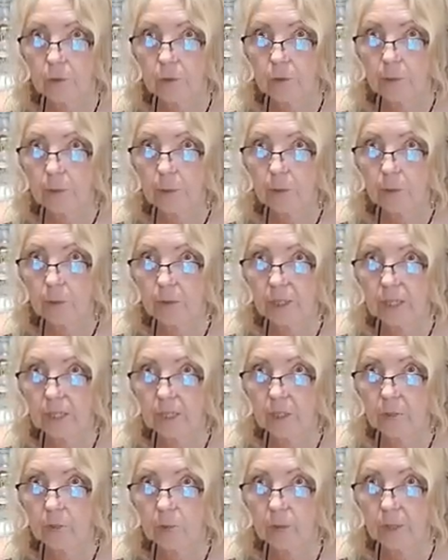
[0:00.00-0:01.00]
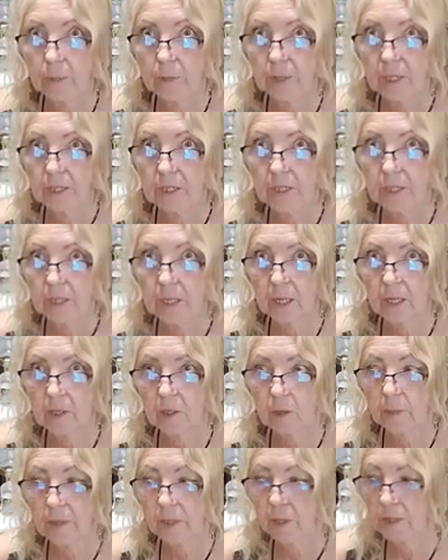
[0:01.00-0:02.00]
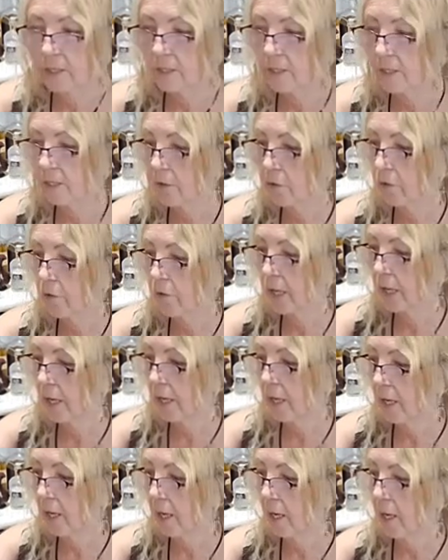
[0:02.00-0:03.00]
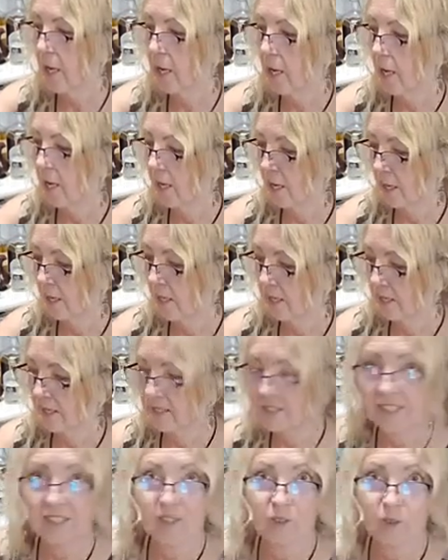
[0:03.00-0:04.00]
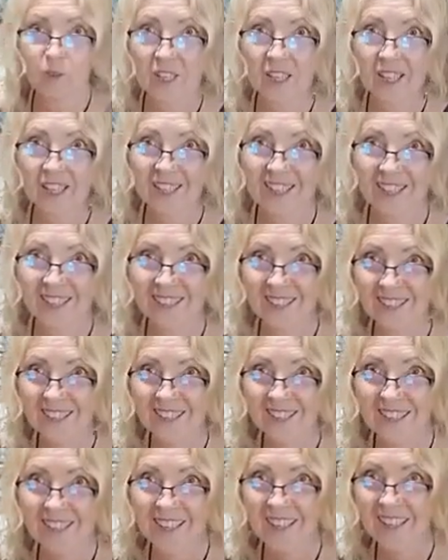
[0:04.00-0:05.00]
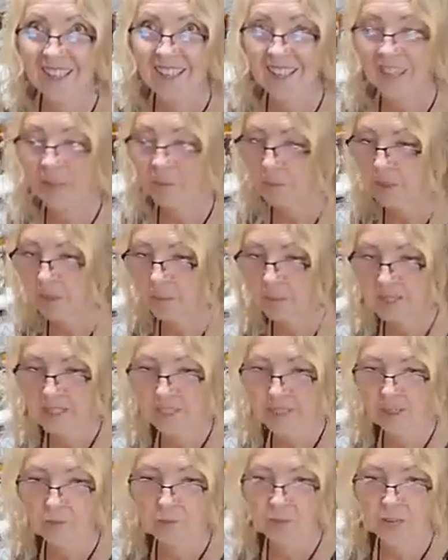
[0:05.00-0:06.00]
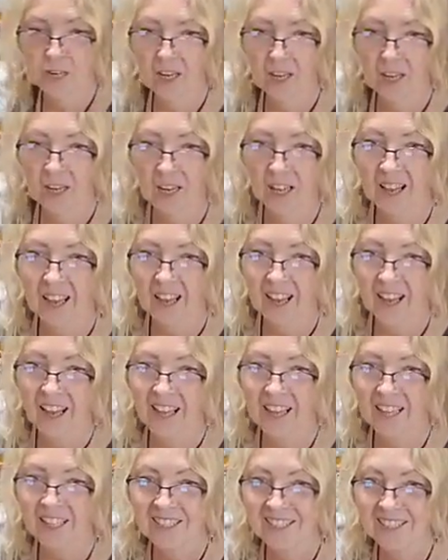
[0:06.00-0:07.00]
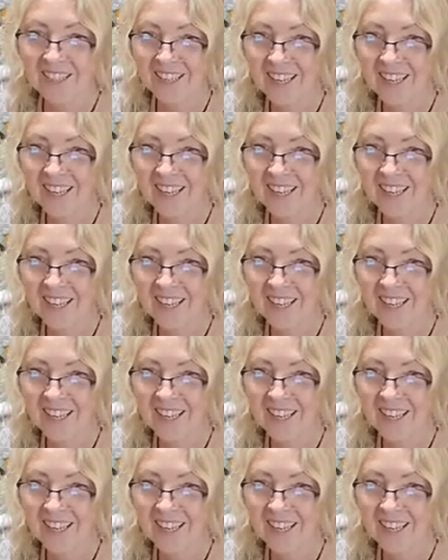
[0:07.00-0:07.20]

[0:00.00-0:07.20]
remember we picked huckleberries the other day, didn't we? Me, myself, and I. And